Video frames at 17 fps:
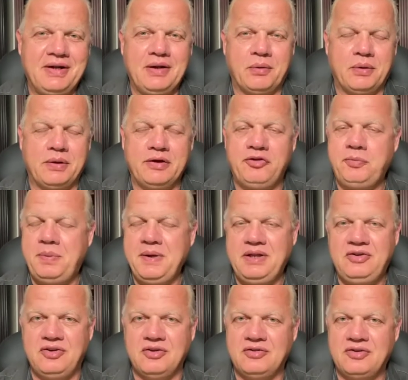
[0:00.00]
I want to
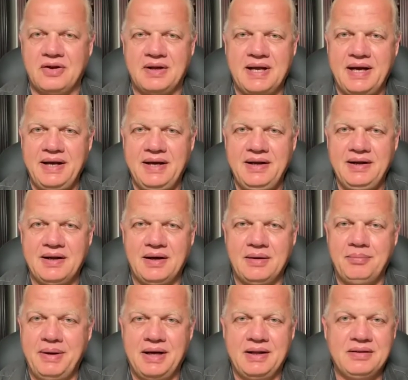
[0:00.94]
speak to you today
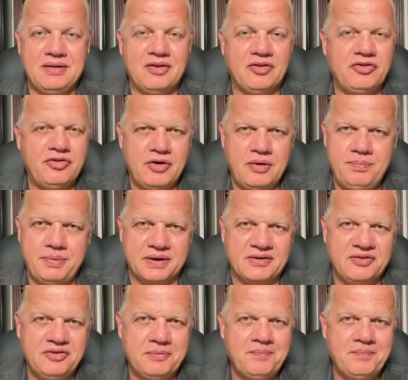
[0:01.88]
about the serpent.